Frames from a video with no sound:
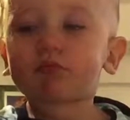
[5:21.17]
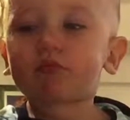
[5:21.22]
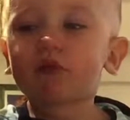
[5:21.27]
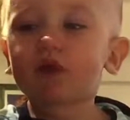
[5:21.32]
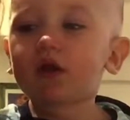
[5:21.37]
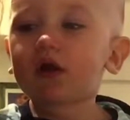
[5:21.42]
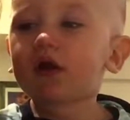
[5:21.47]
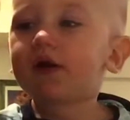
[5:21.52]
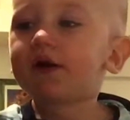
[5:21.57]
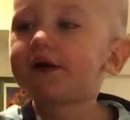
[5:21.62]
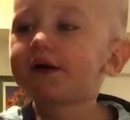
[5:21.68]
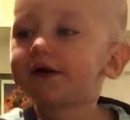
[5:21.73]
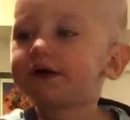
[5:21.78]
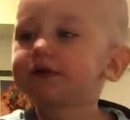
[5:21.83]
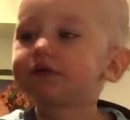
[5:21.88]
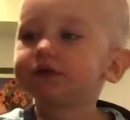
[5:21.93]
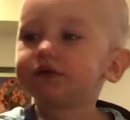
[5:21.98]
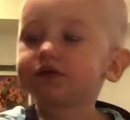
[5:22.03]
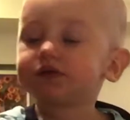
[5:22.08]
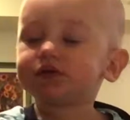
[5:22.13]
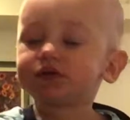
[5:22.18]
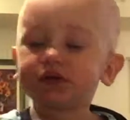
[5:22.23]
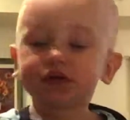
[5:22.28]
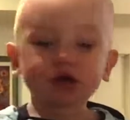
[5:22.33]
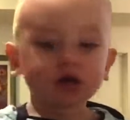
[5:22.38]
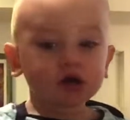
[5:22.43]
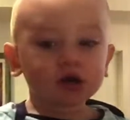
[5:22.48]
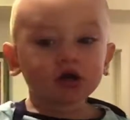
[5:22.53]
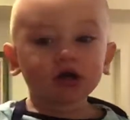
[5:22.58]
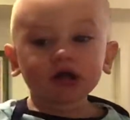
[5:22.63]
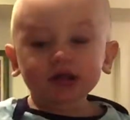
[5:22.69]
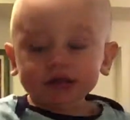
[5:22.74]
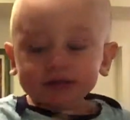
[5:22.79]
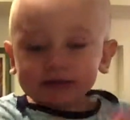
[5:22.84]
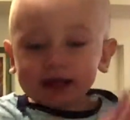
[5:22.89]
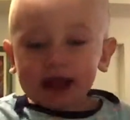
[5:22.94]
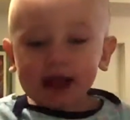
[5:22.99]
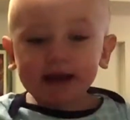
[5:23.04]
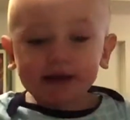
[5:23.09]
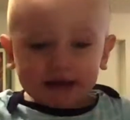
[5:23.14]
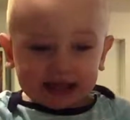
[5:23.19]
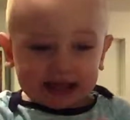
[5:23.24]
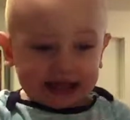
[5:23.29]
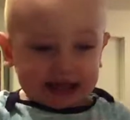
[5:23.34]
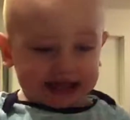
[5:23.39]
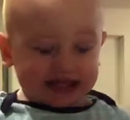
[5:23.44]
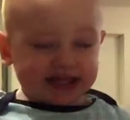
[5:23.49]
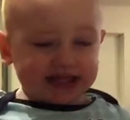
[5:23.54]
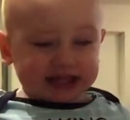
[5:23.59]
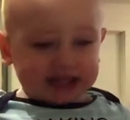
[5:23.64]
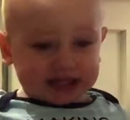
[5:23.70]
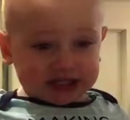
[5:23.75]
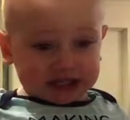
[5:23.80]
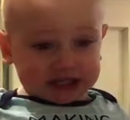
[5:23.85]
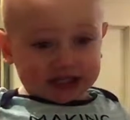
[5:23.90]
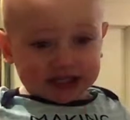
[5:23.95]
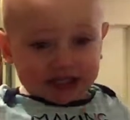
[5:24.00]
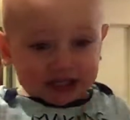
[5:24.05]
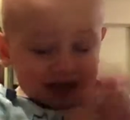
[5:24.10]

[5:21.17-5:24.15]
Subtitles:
And I'll be right back showing you how I do that.